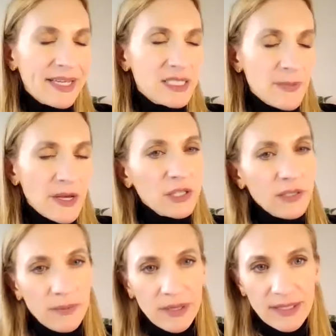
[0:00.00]

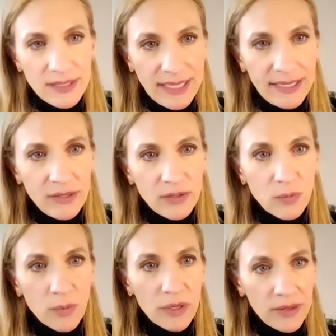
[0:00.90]
especially within
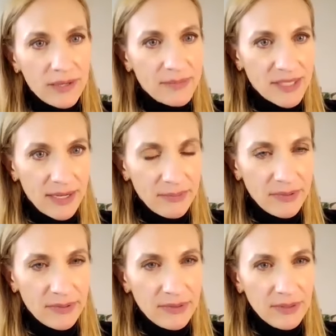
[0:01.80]
sales, worth comes up.
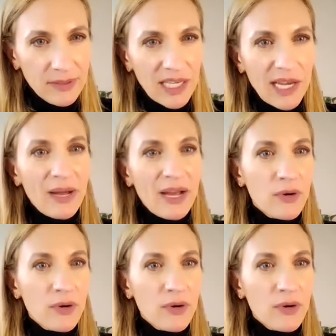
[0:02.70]
Like, mm-hmm. am I